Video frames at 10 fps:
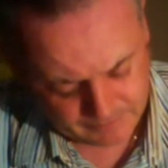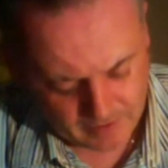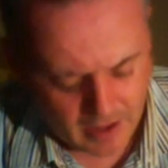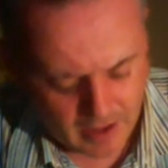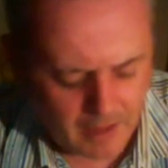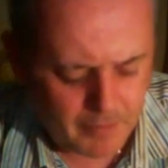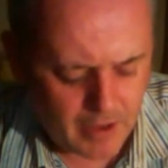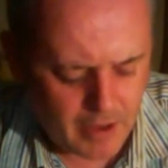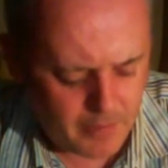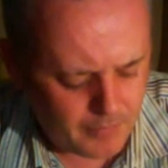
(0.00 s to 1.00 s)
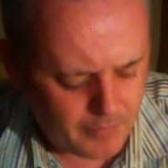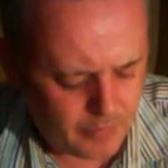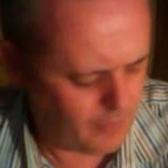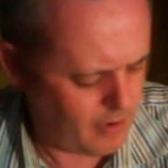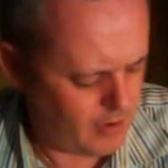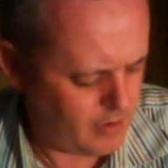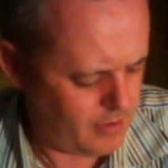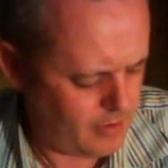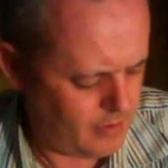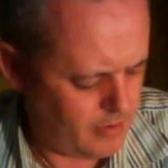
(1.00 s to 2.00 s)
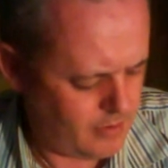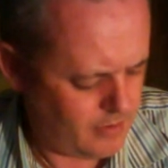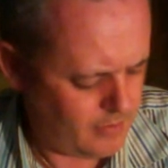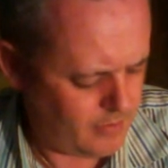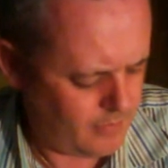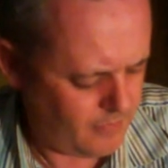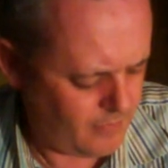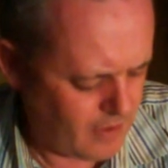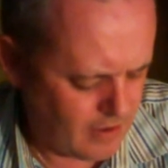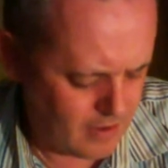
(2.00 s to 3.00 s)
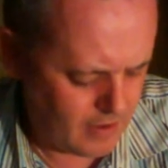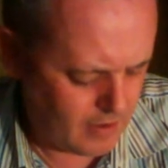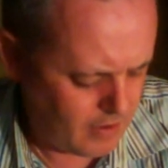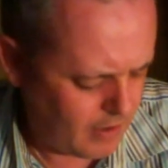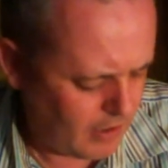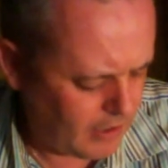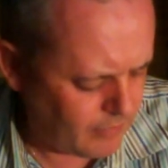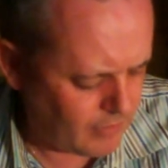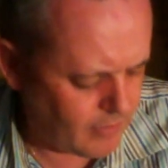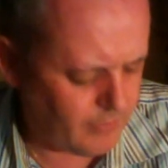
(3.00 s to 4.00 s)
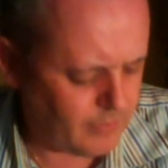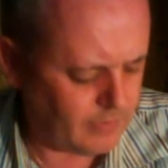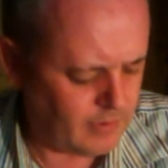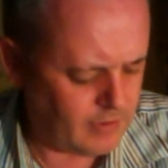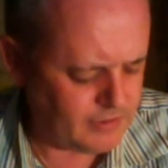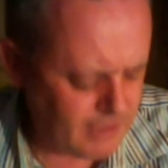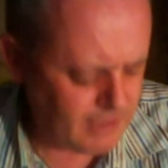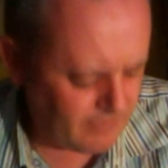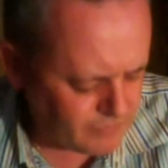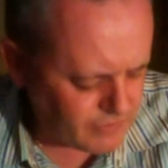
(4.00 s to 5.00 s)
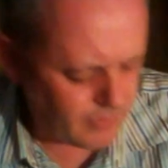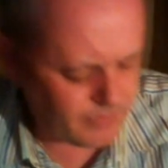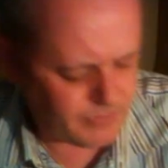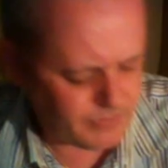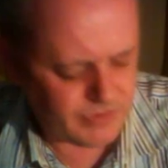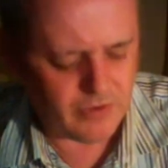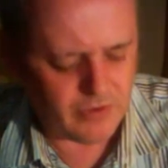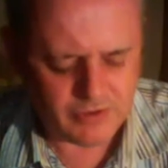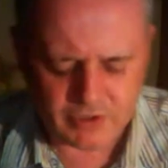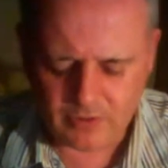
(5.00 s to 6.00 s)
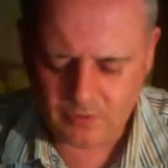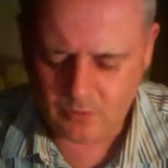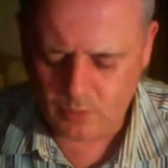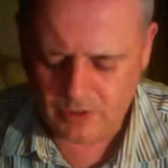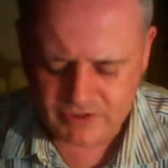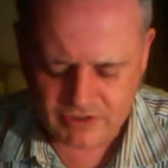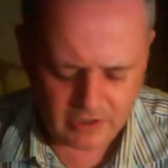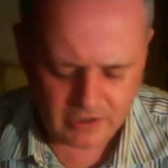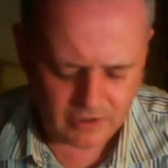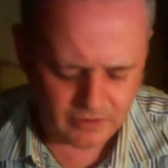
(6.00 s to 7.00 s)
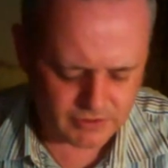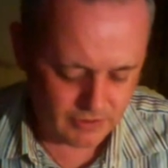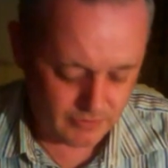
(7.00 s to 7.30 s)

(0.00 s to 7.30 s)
Hep, hep, hurrah! There, hero, 7 times Thirto, we salute you.